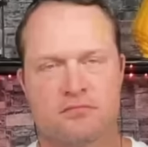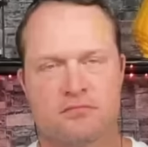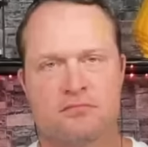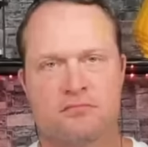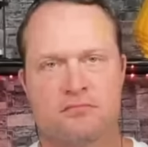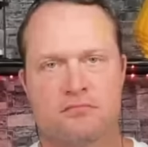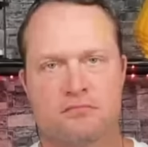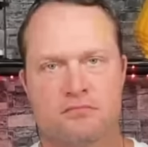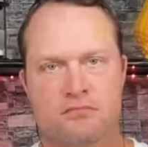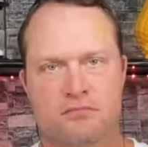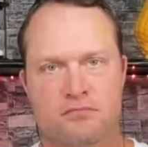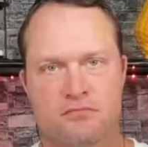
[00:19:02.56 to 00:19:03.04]

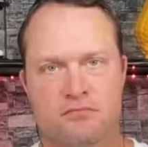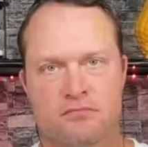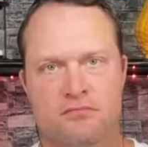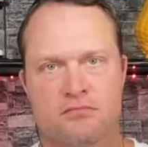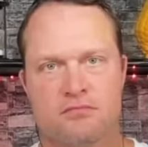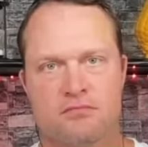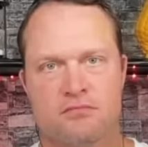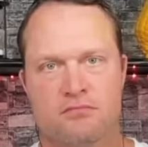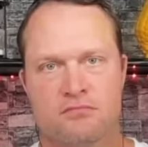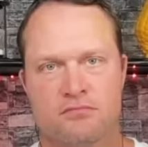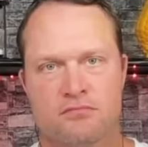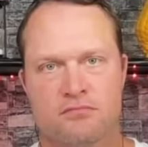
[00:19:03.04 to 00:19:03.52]

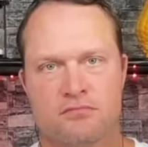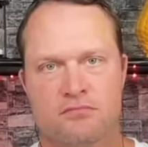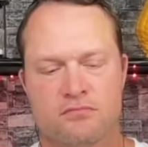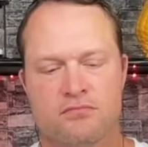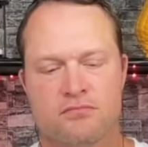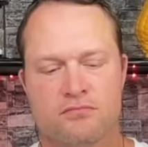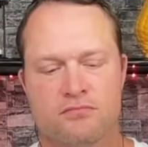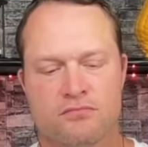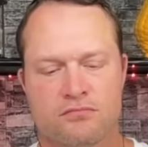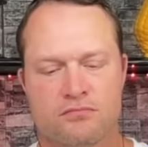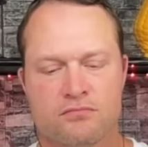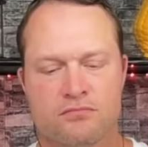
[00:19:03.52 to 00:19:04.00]

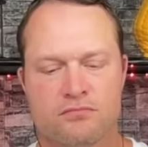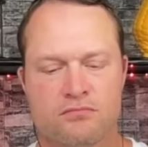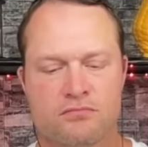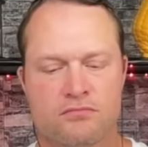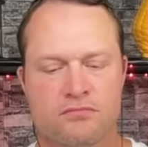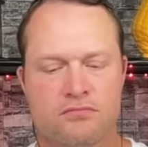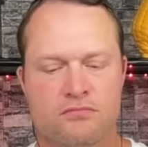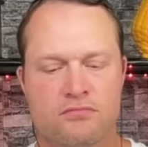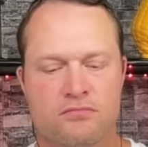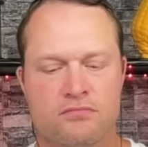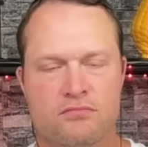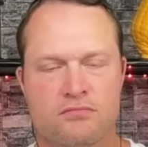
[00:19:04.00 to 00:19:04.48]

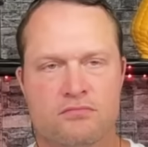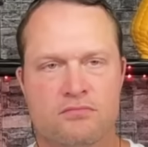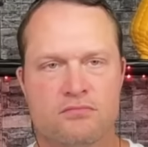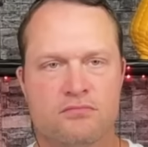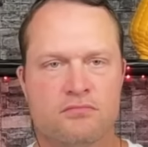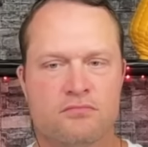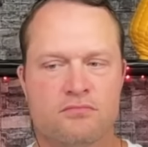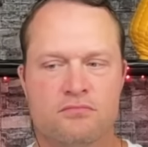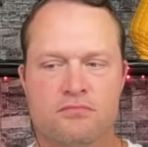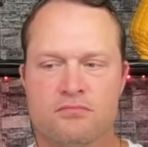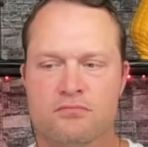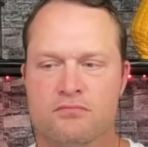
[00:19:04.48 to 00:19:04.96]

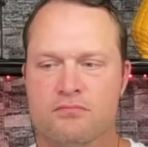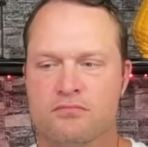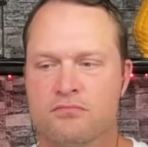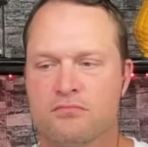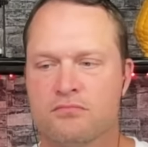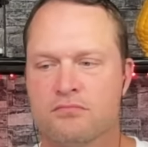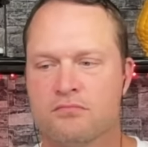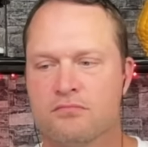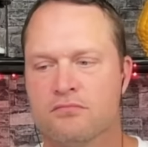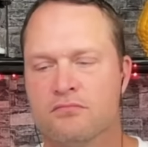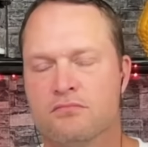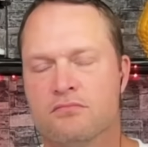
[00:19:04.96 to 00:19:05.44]

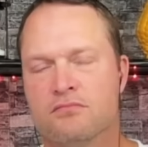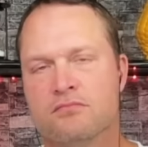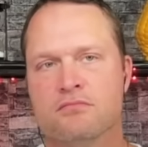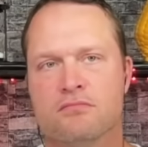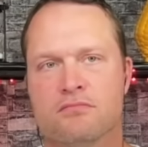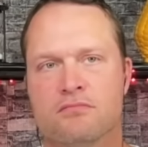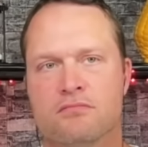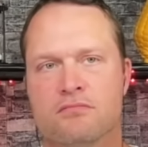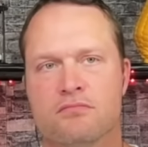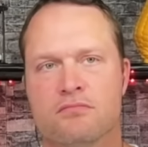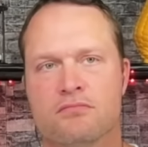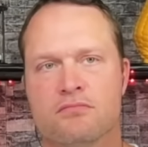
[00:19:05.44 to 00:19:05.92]

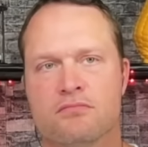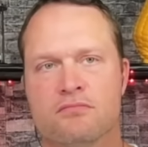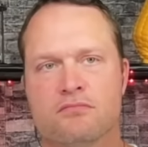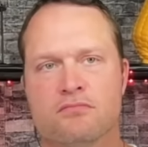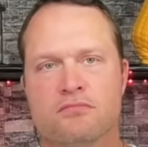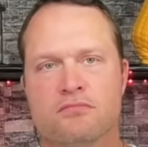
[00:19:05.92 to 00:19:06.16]
The person shown says nothing.